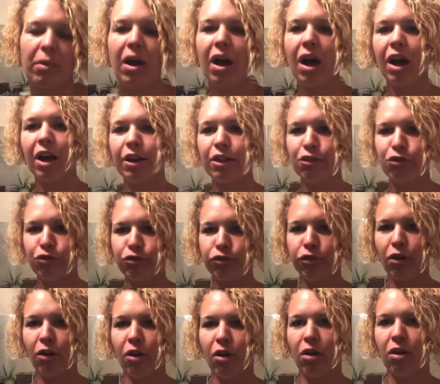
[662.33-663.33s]
But how do you
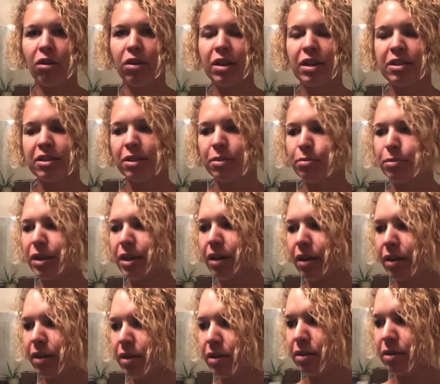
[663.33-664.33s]
fall? Is it
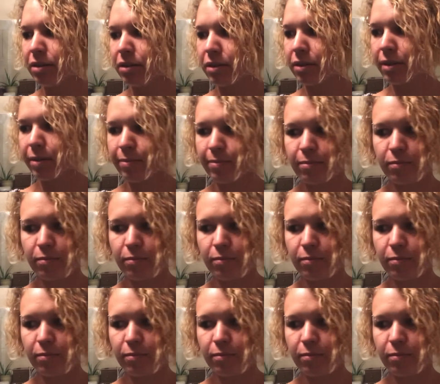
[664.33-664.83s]
because